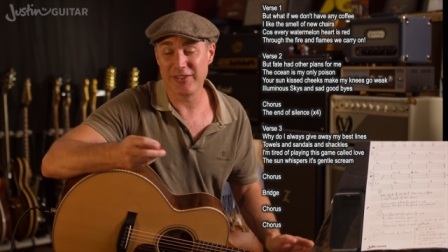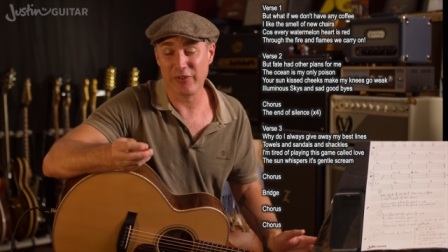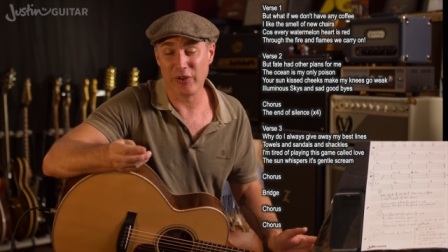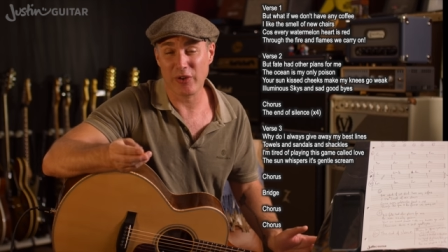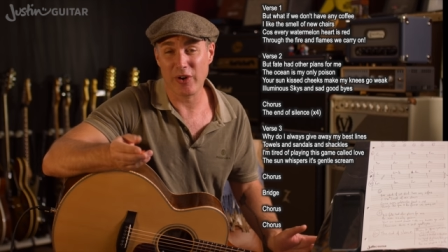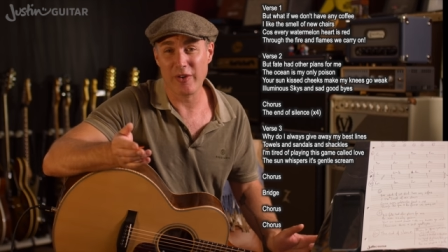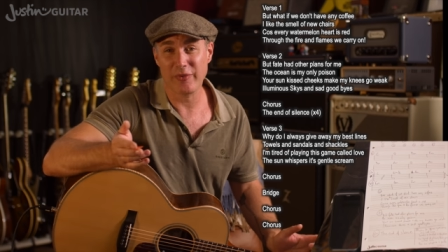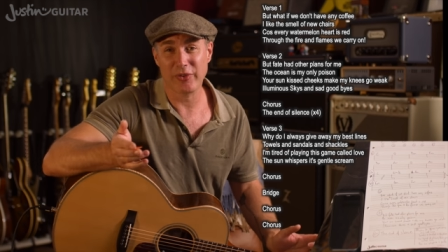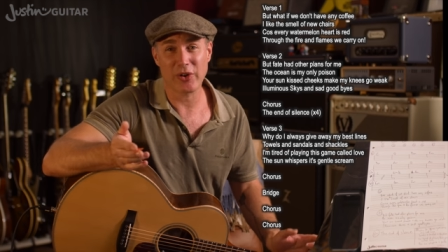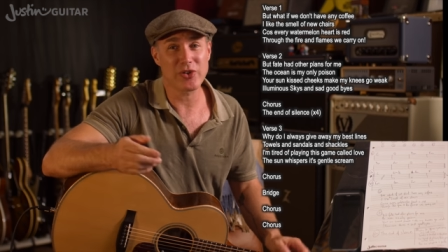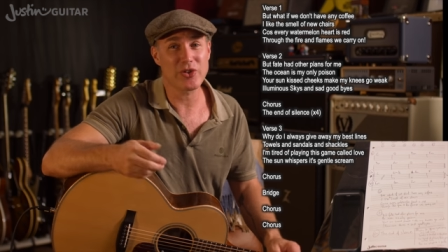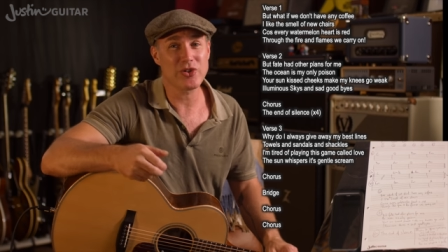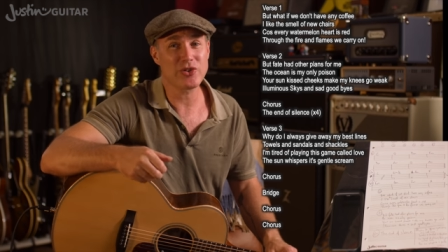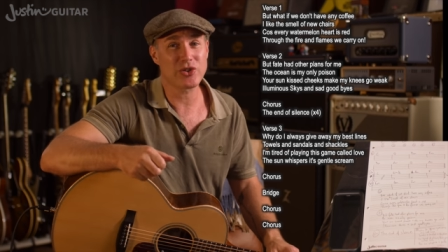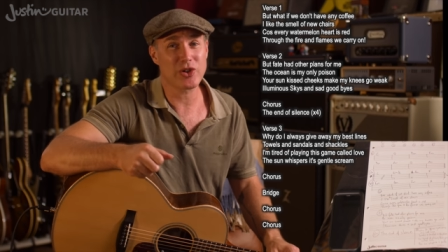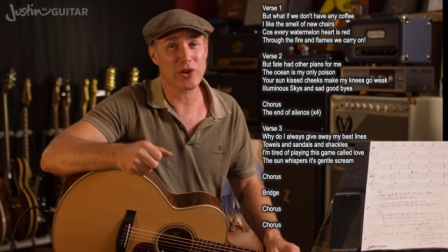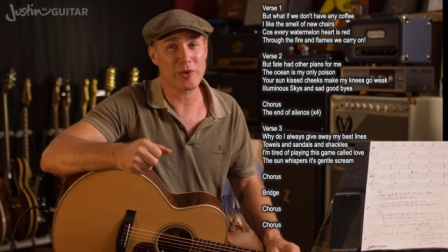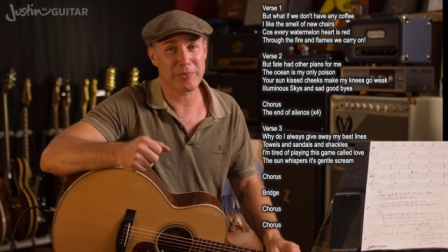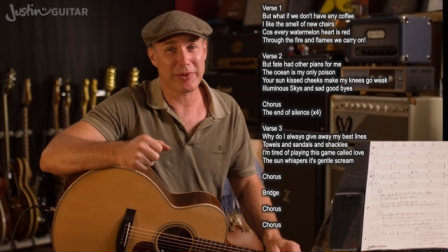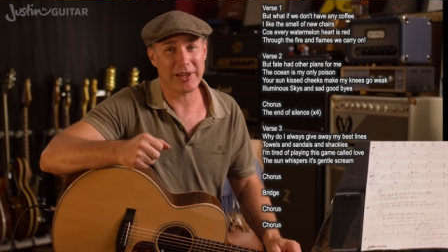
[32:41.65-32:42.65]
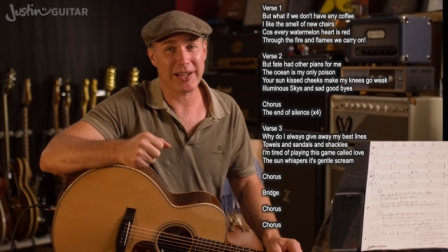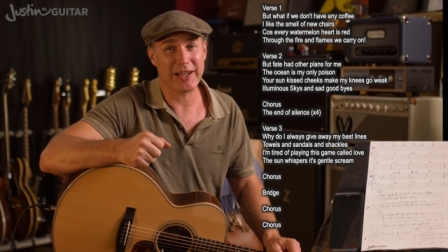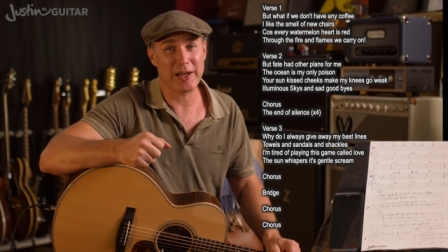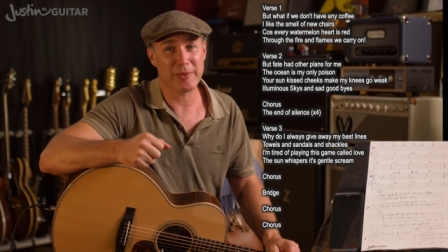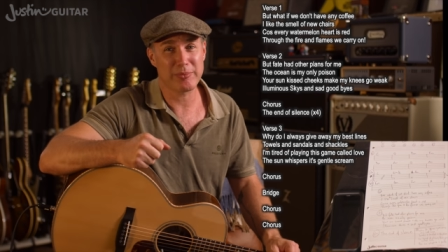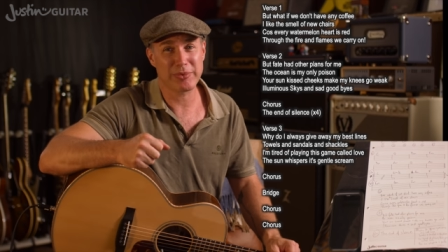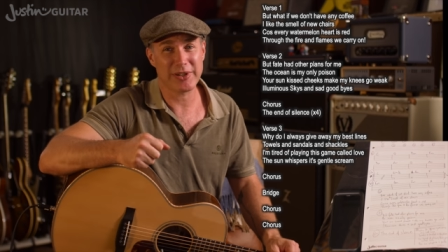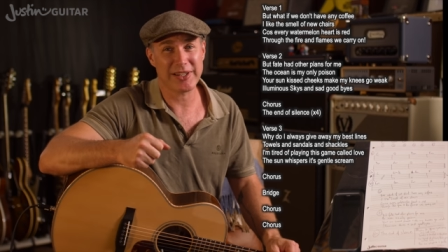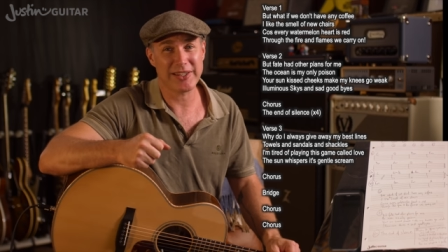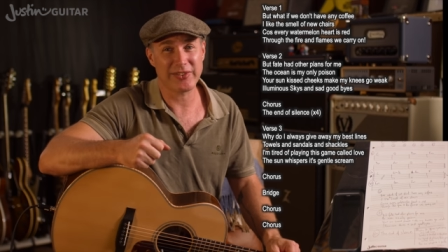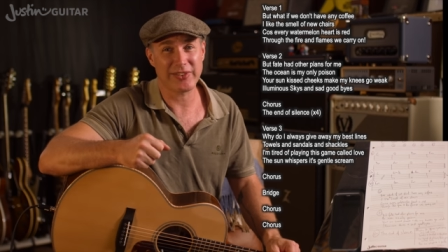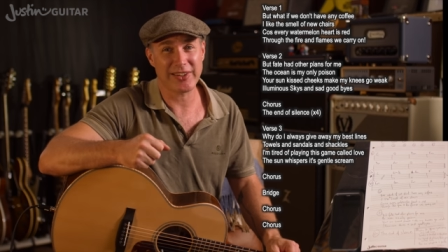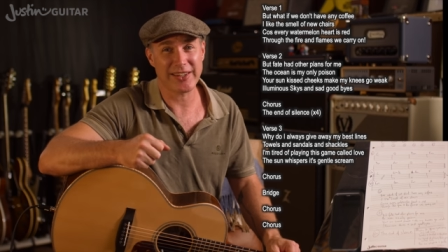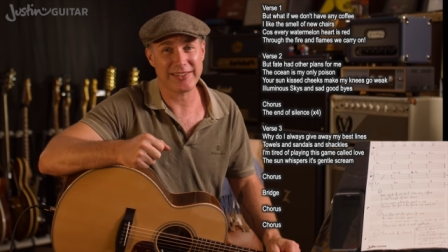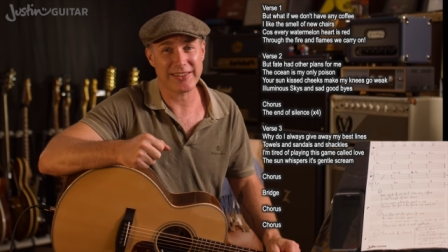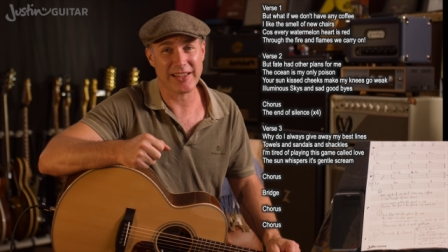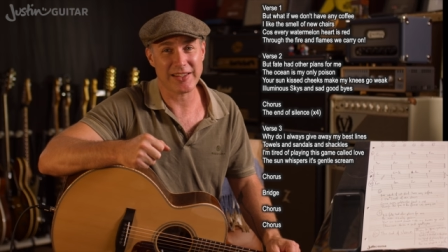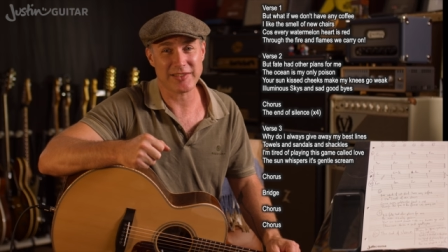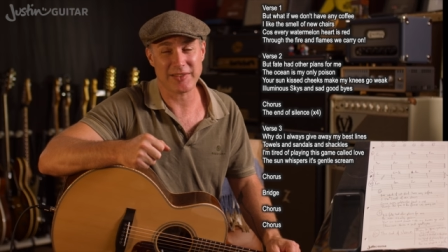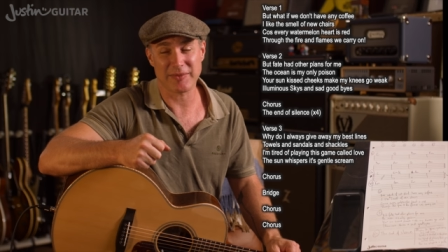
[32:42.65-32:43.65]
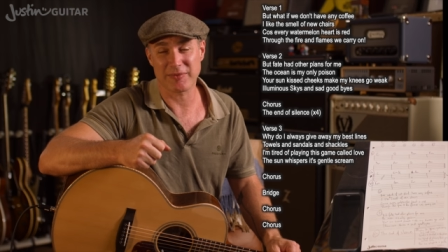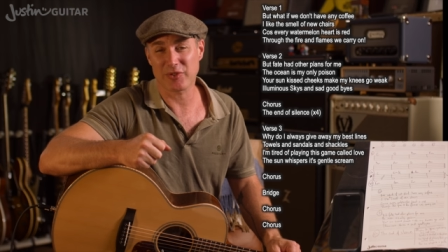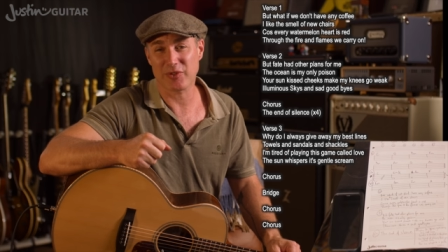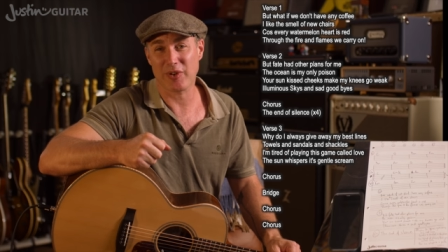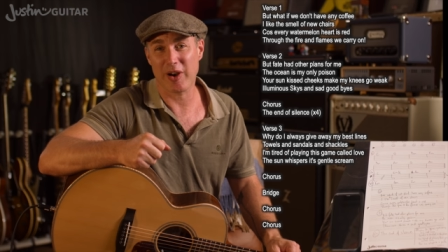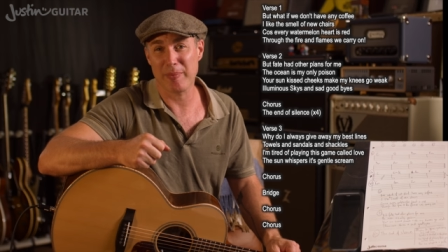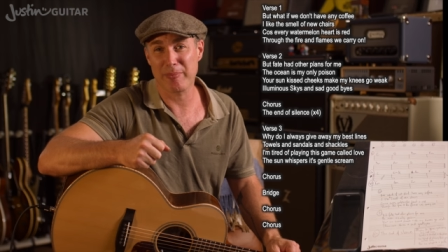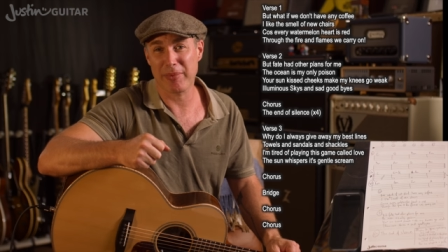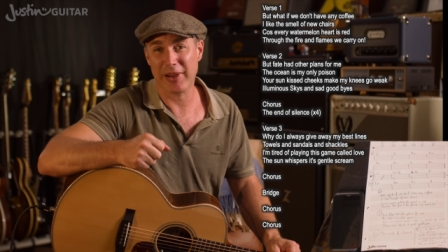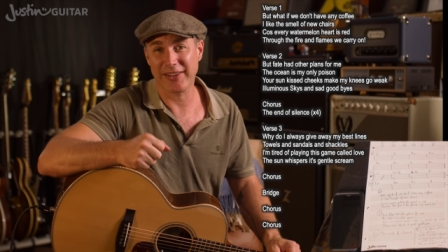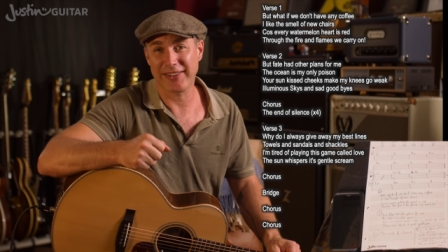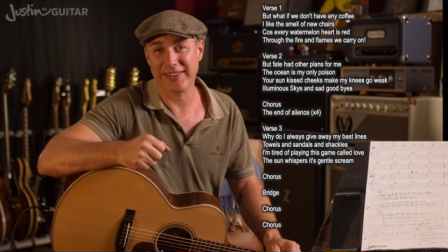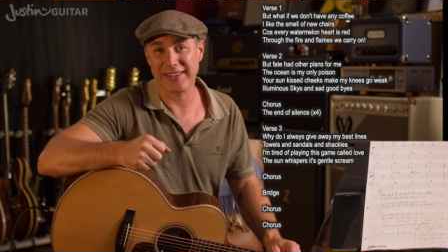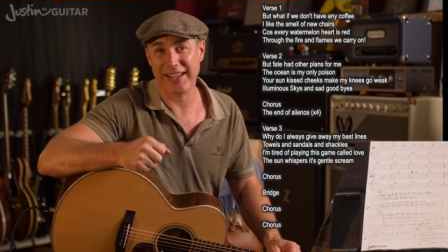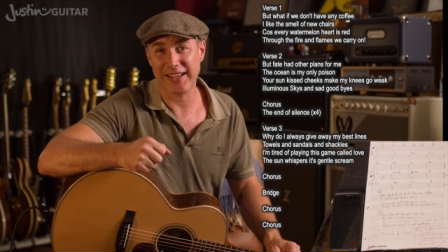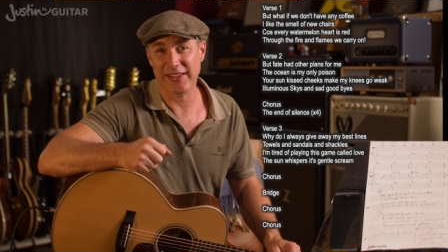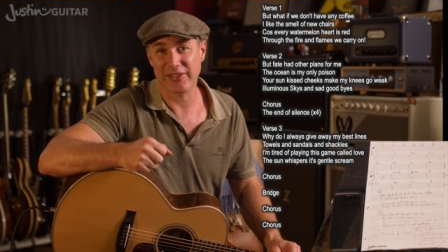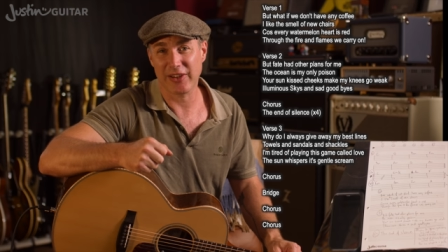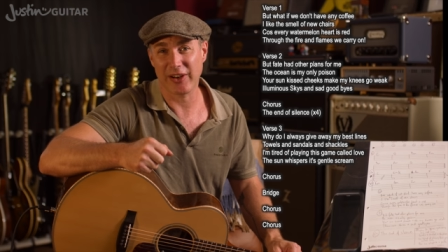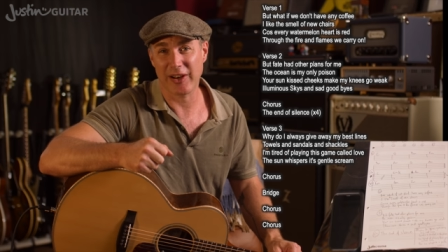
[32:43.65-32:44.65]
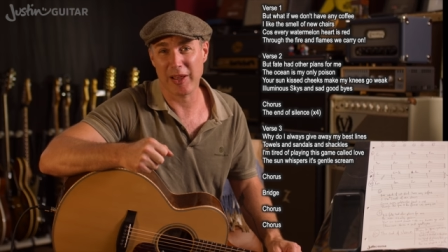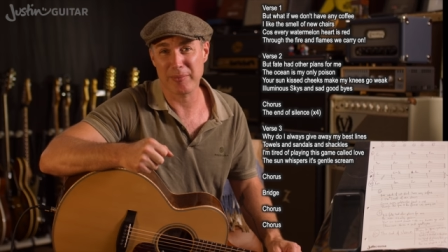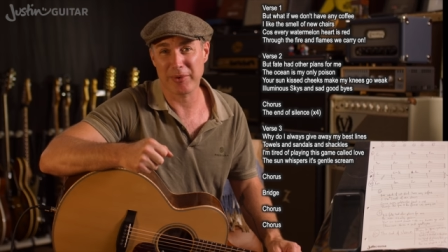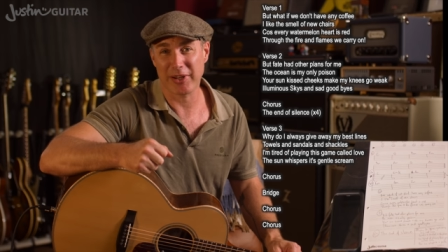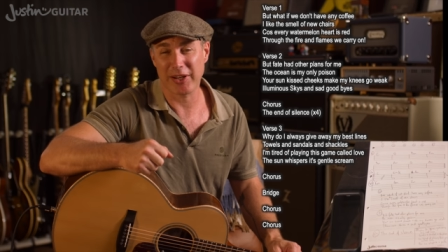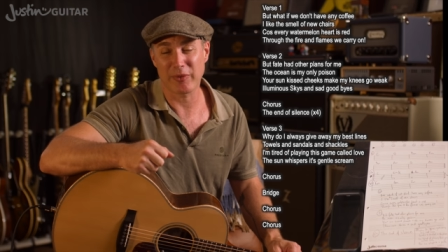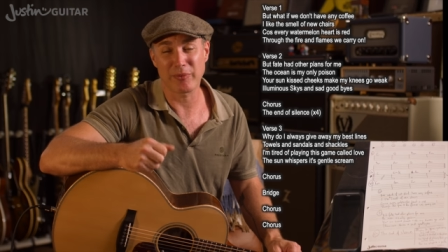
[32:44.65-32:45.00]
If you're over on YouTube, uh, please hit that subscribe button and the like button.